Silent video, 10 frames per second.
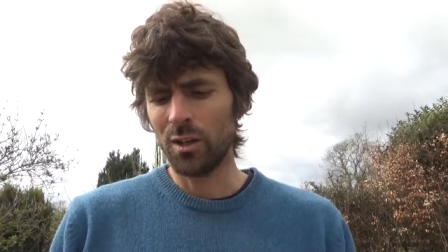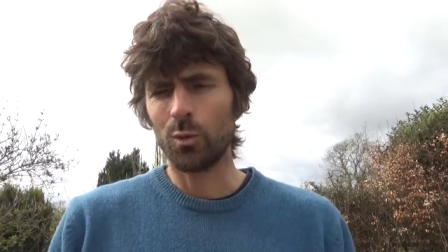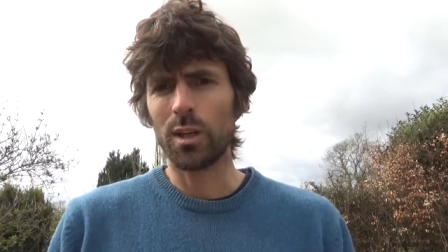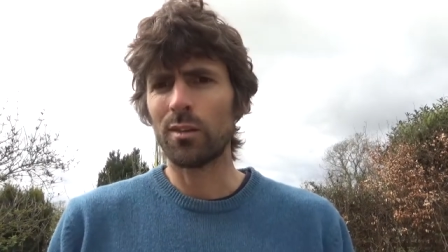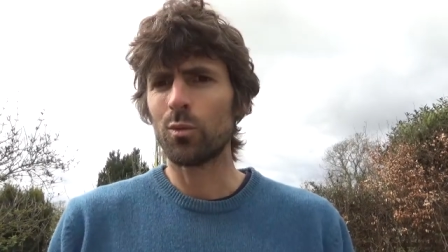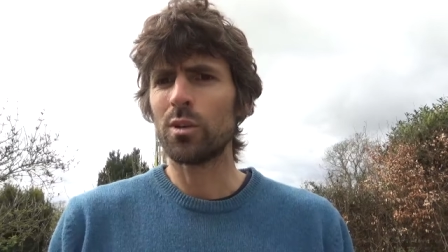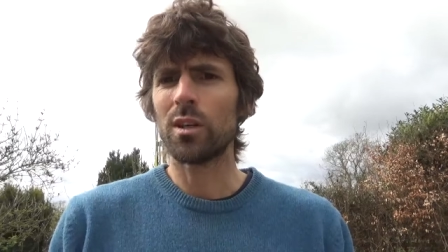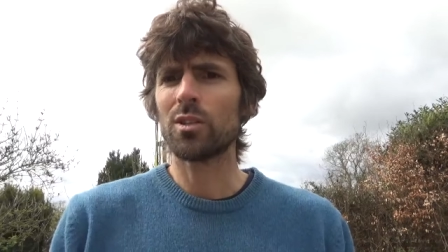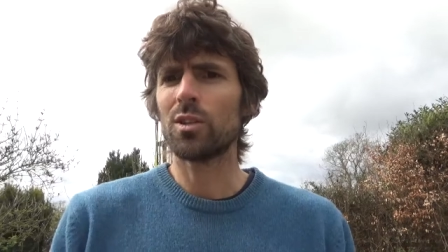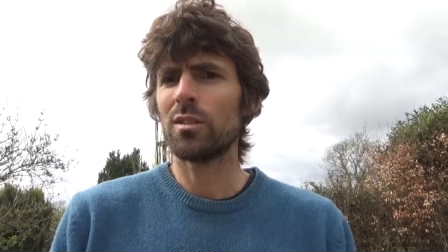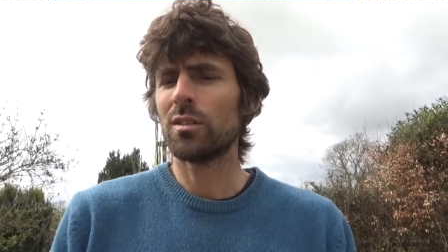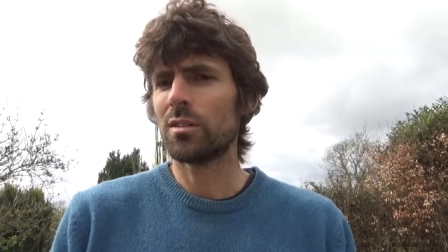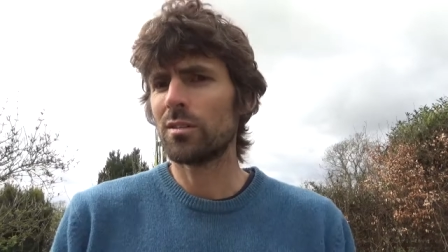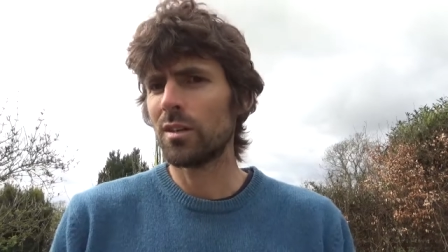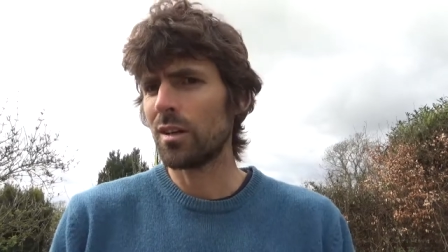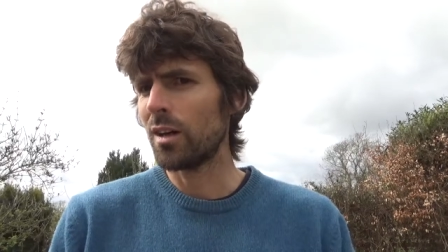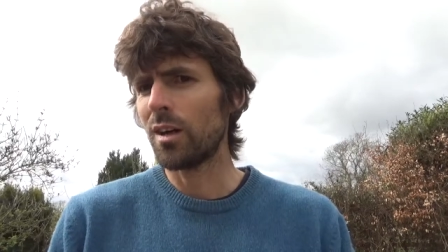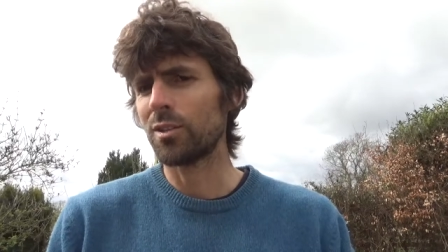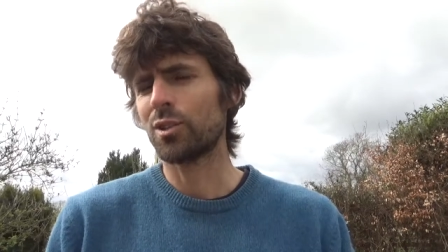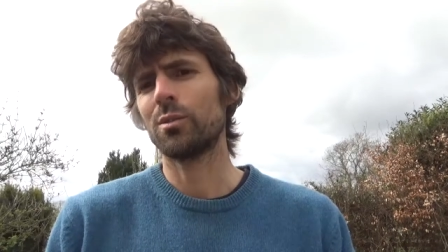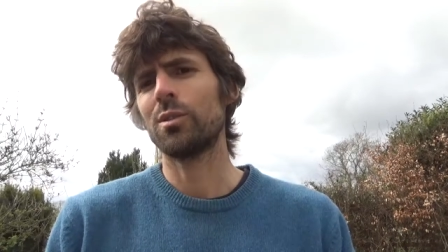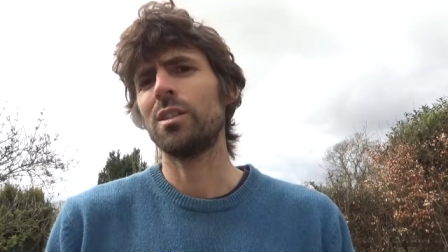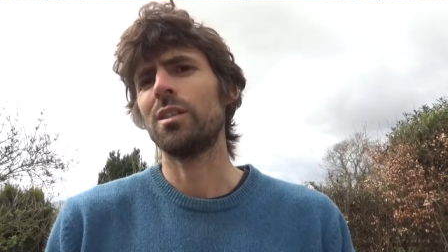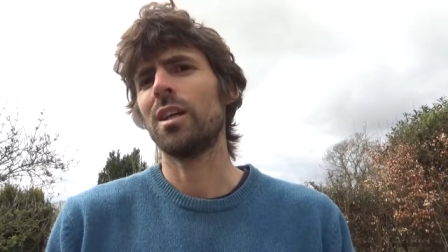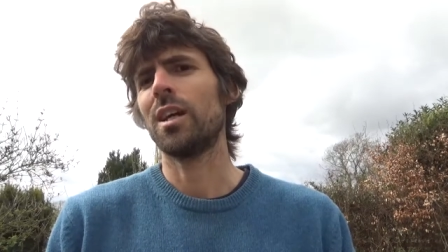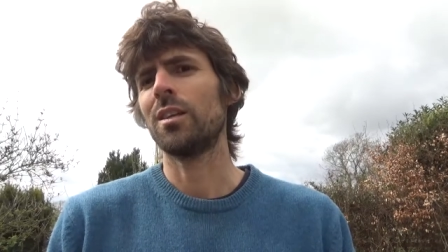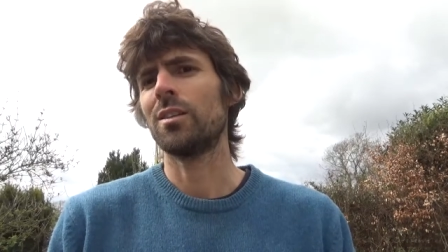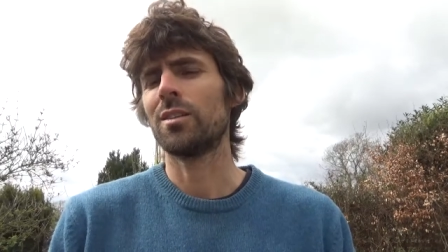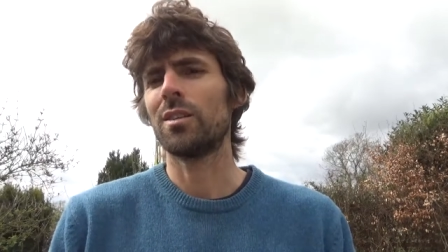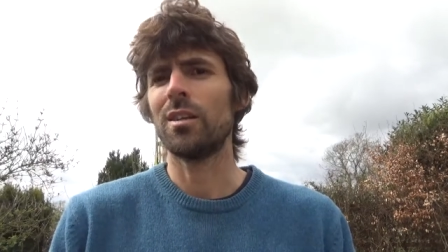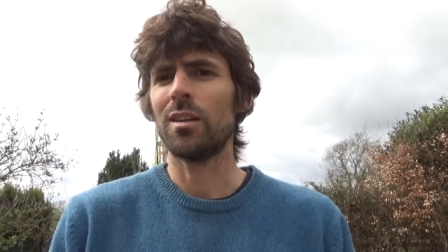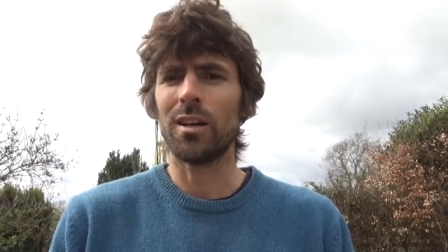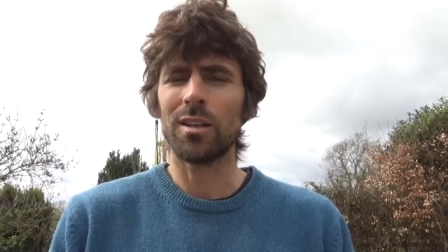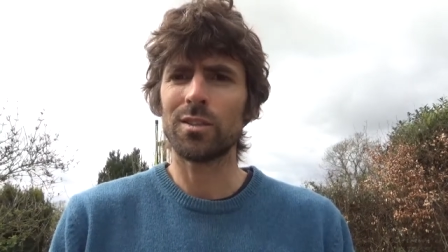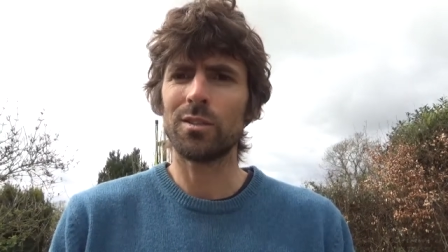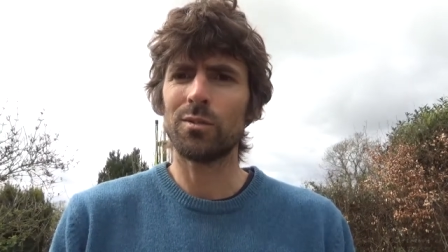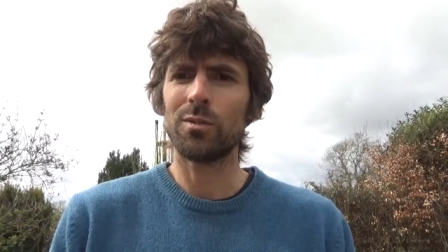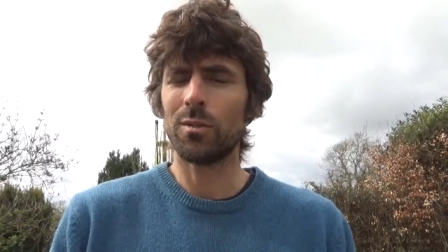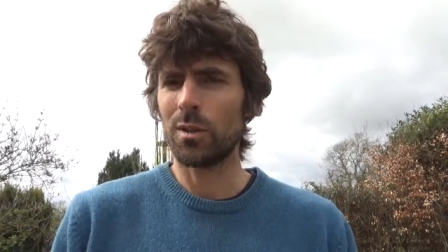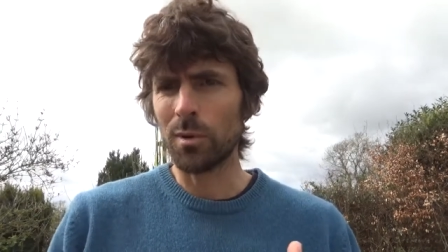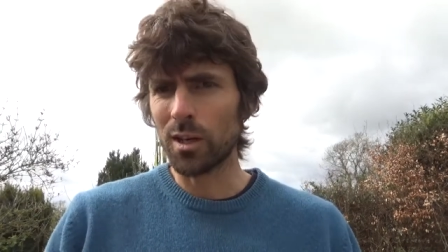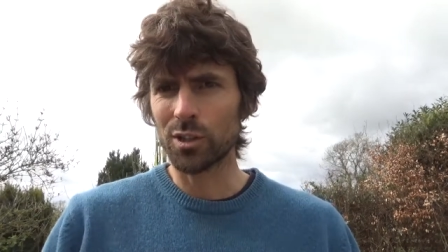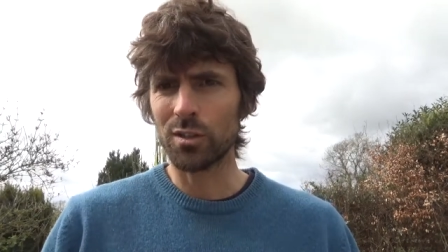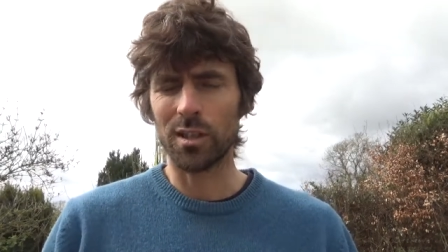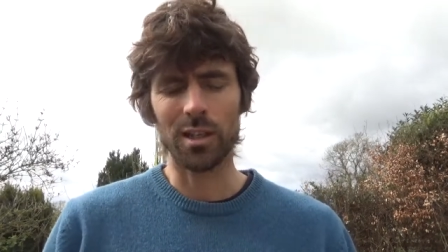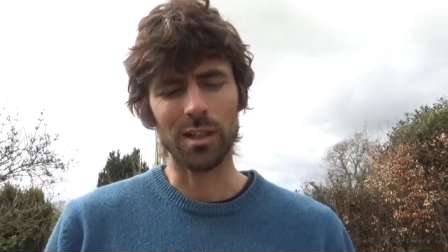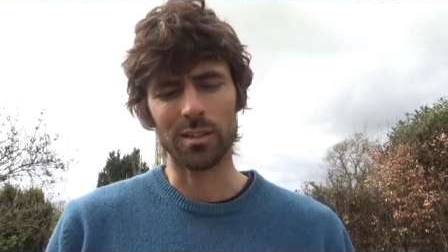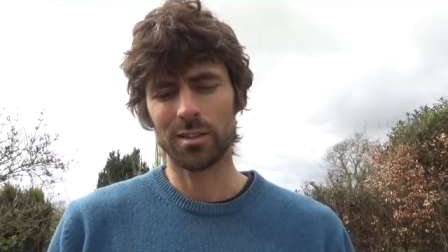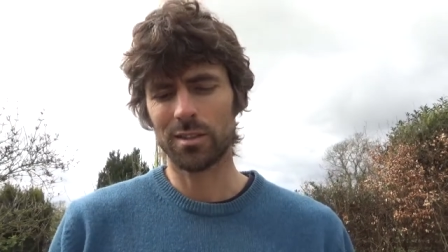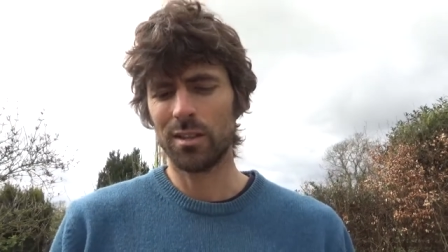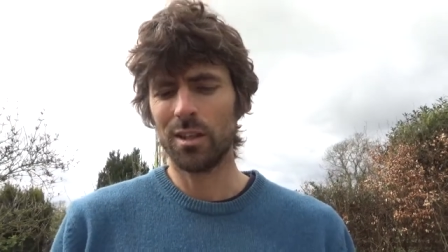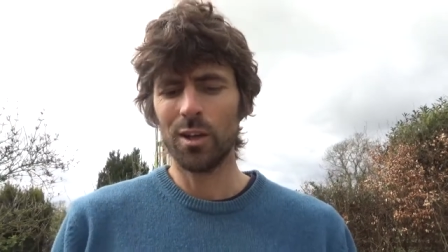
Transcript: We have works on archery and the arts of the martial arts.